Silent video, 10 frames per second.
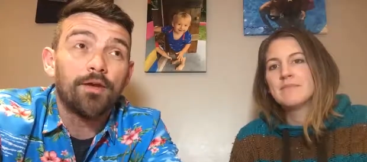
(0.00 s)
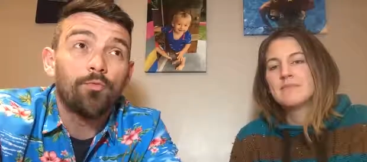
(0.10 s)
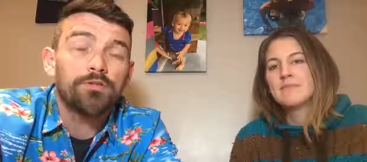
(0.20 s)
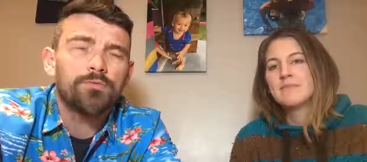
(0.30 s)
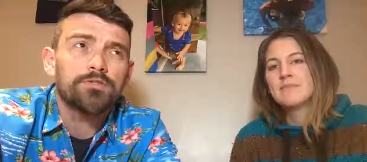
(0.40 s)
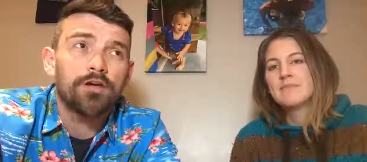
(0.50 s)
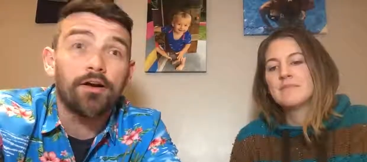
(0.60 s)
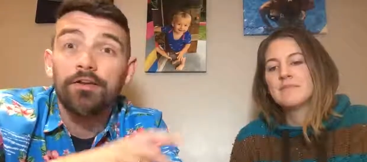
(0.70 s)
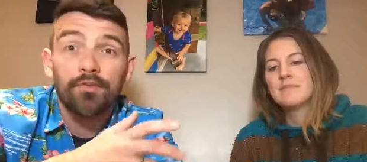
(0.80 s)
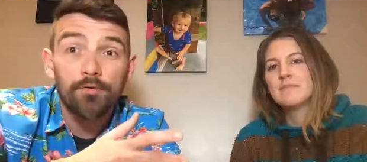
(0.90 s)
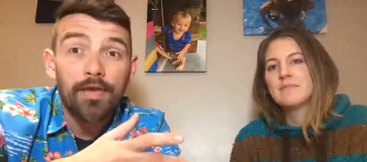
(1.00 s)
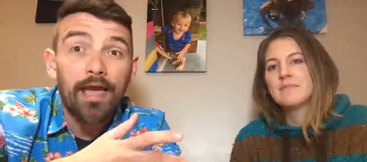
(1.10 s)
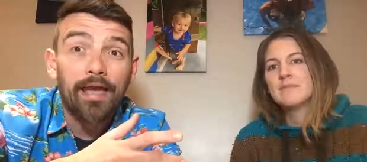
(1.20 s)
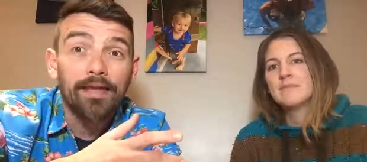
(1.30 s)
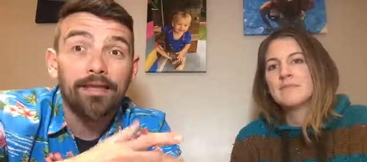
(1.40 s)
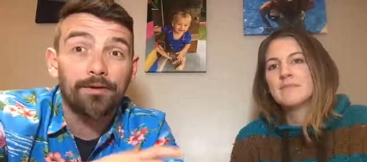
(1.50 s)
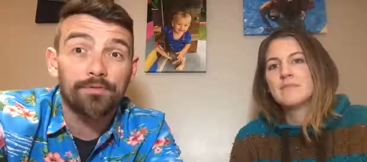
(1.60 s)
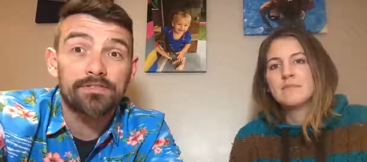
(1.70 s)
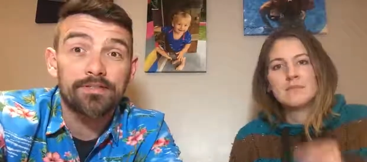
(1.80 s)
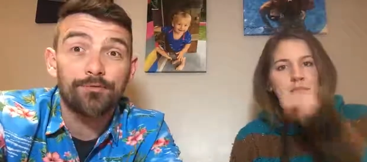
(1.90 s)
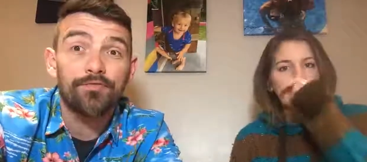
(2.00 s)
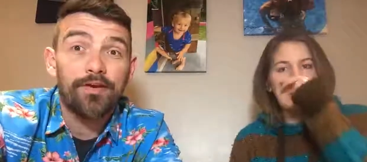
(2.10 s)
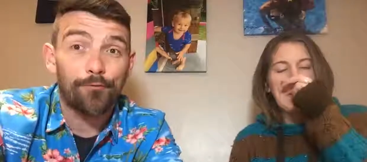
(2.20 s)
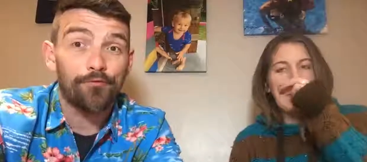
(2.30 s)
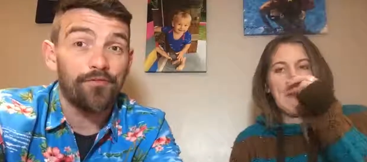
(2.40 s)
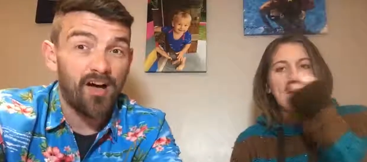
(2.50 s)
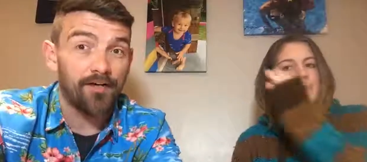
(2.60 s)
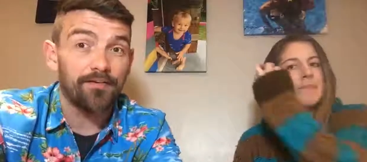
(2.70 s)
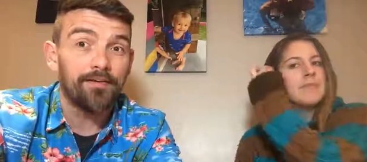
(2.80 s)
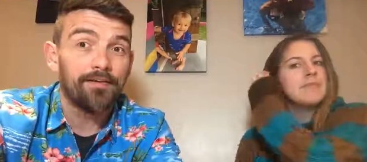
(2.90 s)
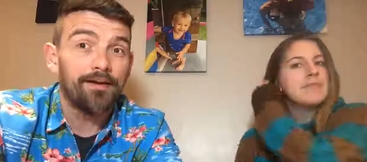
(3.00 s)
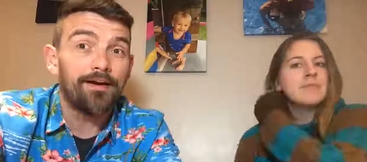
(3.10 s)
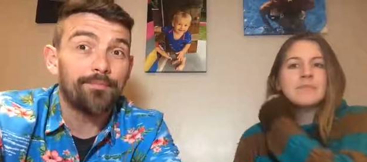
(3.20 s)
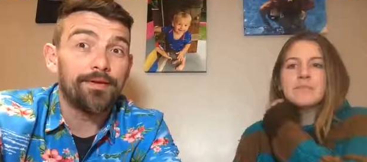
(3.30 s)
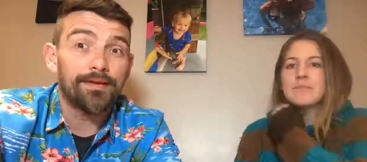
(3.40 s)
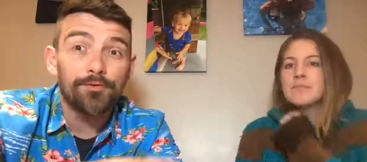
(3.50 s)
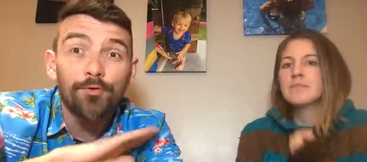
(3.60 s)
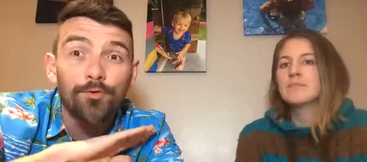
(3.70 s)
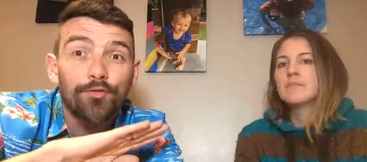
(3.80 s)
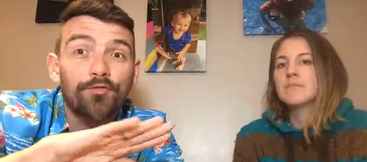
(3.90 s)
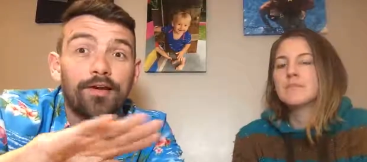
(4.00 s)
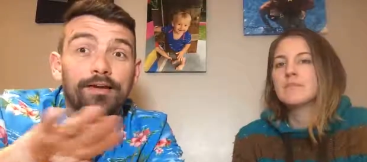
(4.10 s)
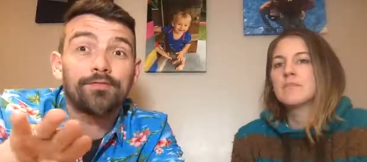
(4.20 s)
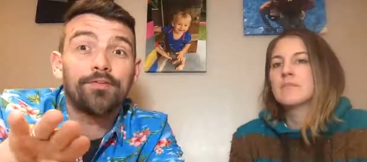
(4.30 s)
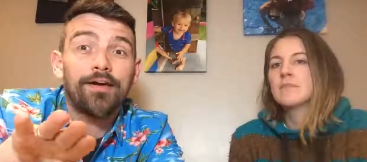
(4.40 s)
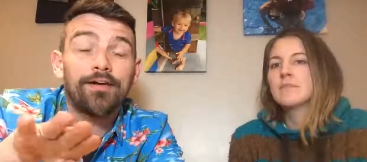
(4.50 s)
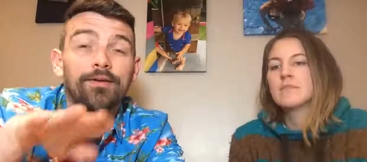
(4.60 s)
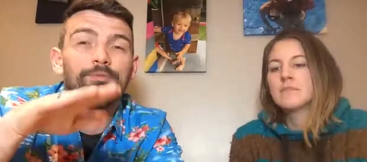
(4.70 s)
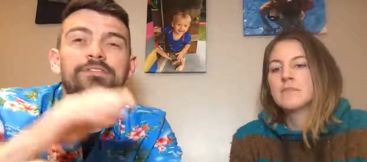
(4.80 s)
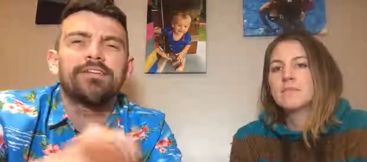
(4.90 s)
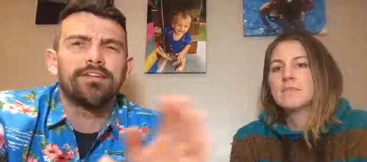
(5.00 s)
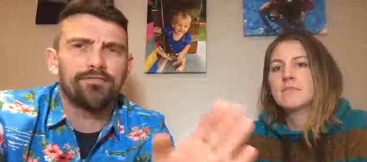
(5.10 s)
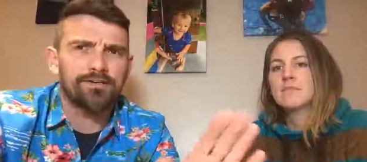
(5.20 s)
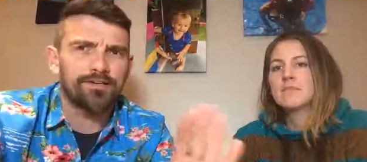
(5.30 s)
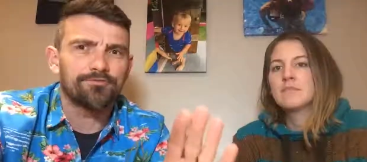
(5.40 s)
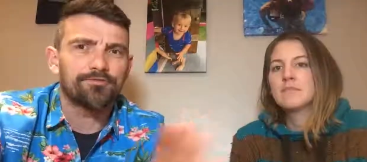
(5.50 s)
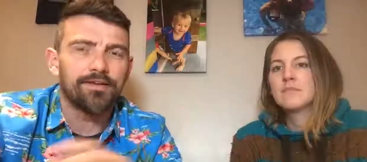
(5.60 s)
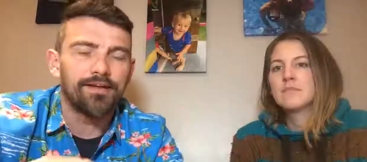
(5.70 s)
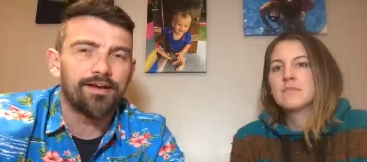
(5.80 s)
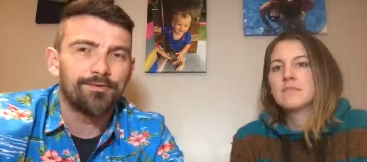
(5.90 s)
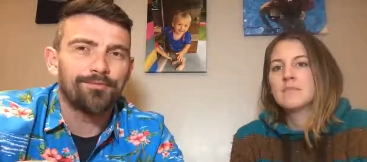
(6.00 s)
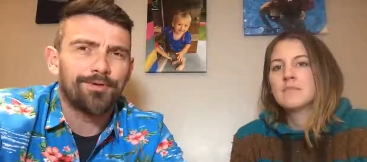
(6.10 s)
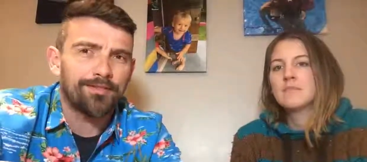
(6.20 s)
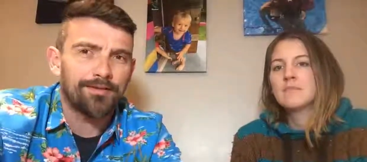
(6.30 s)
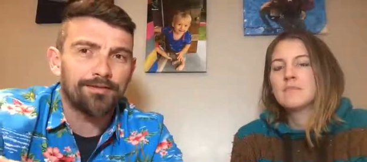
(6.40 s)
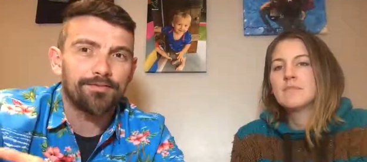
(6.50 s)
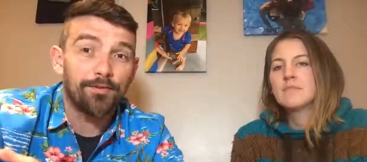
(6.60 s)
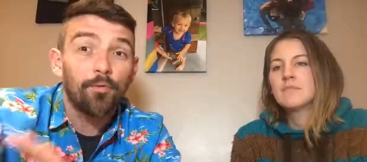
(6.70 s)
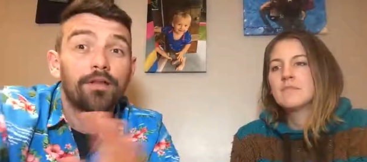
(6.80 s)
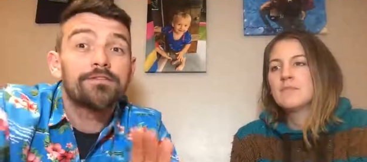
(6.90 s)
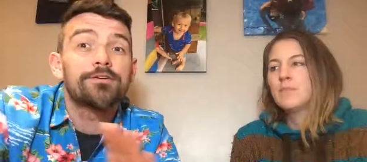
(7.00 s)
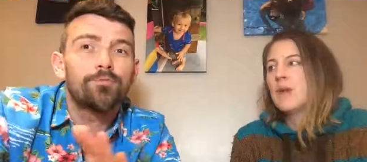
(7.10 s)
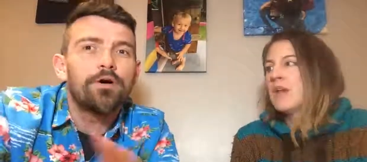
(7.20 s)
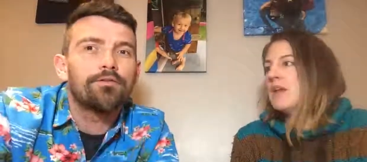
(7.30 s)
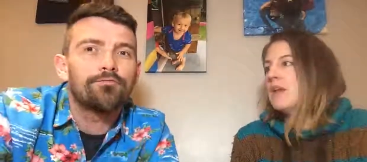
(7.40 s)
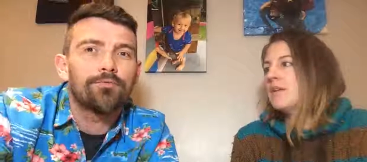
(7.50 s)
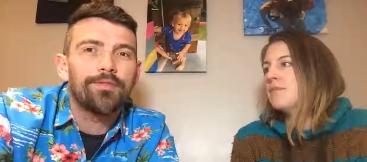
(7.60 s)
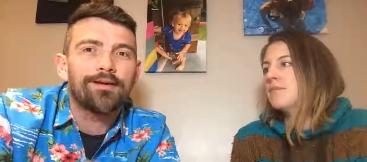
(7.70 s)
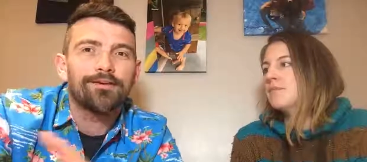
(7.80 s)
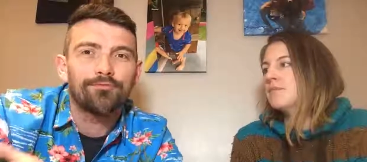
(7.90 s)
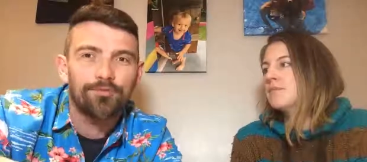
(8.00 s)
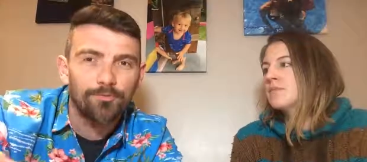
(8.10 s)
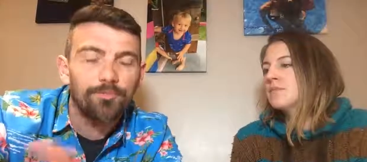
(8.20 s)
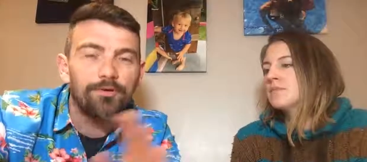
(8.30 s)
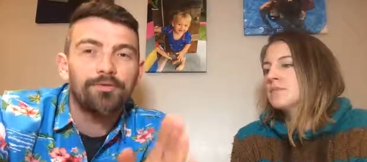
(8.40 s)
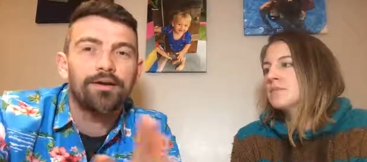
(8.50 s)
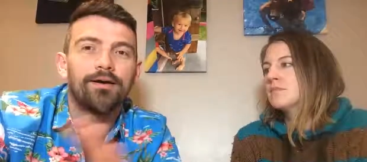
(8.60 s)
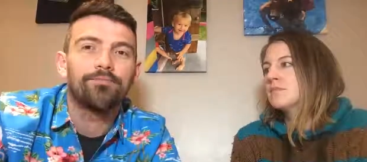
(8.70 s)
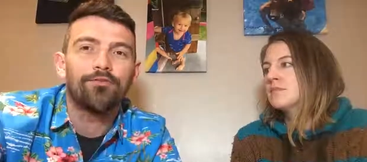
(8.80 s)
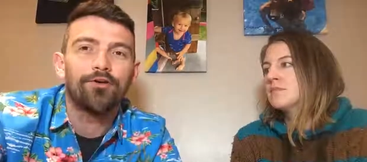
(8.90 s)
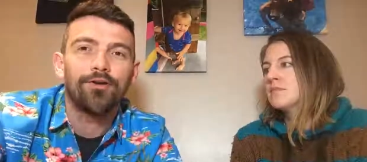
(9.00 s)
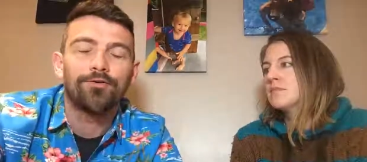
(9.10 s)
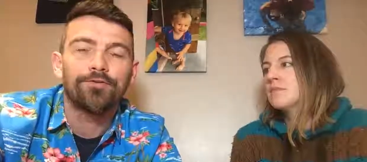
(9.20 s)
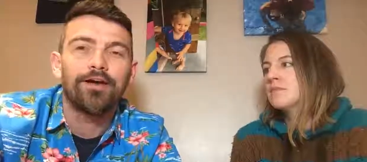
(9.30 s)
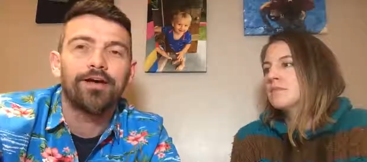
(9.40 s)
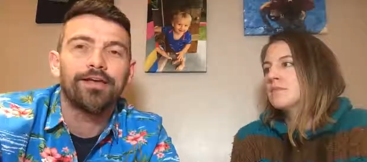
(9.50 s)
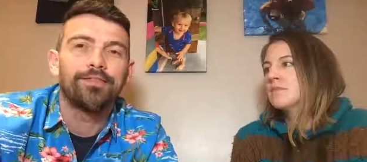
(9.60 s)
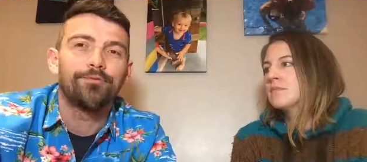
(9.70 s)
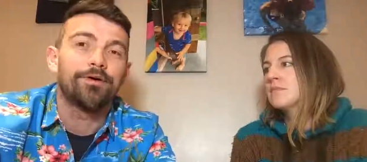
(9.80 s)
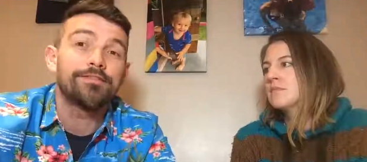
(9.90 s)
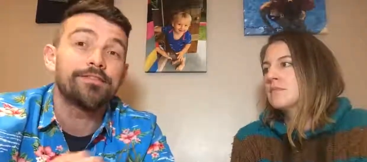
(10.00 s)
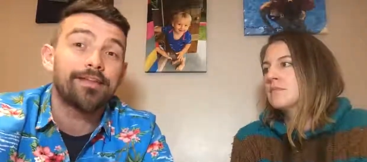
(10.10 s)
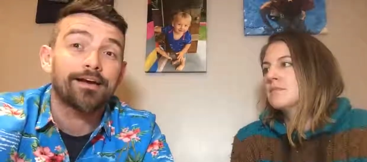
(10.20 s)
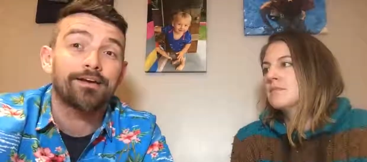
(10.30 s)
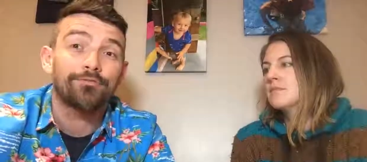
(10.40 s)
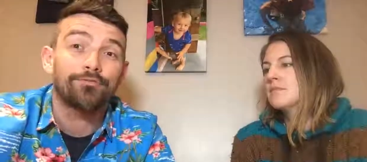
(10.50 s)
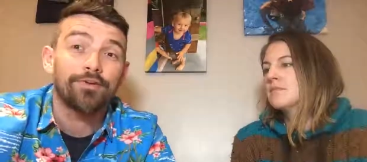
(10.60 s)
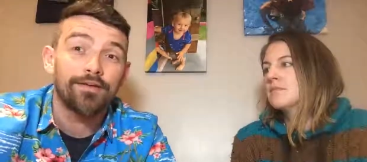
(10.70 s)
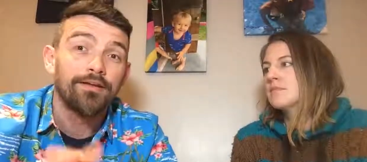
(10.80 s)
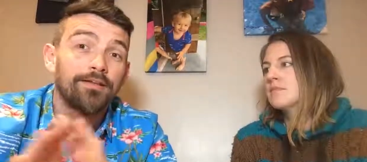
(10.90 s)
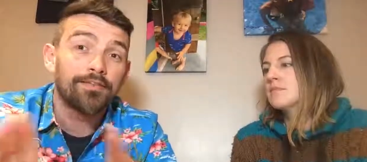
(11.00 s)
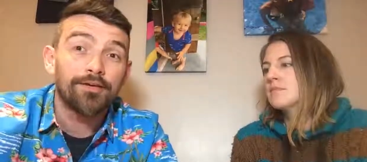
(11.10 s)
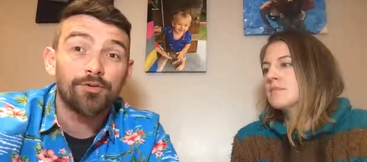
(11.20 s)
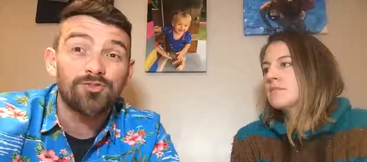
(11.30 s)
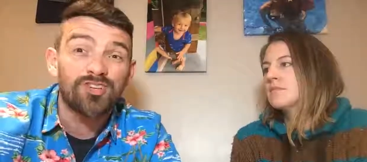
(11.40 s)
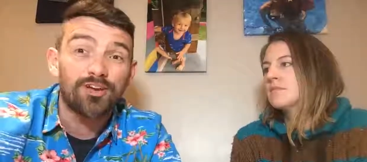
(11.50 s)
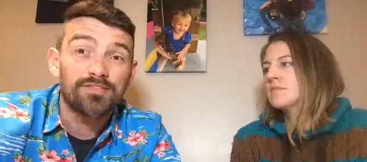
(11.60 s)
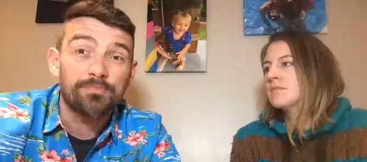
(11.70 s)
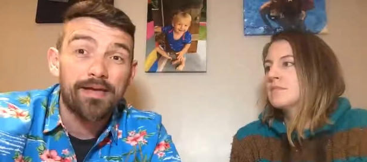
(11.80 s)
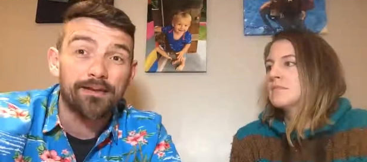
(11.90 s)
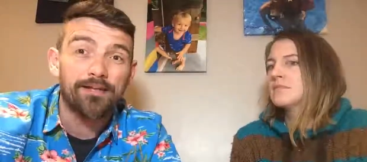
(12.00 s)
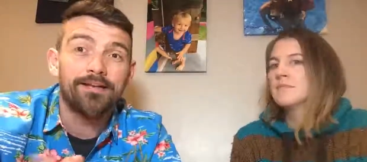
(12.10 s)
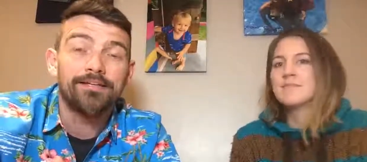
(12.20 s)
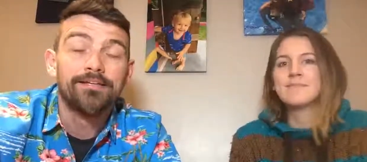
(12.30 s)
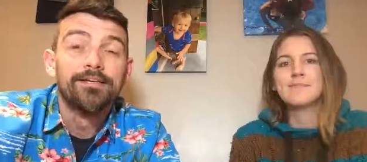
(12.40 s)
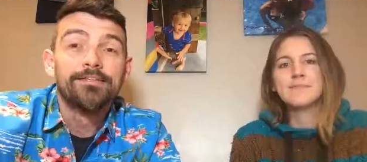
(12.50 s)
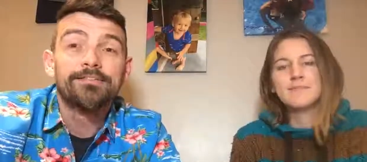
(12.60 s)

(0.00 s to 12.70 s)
Speaker 1: which was kind of okay. It was still felt fun. Um, ignore the fact that it was in another country, and I think the ones who weren't from that country were building up for a long night, and the ones in that country they're used to going to bed early. Mm.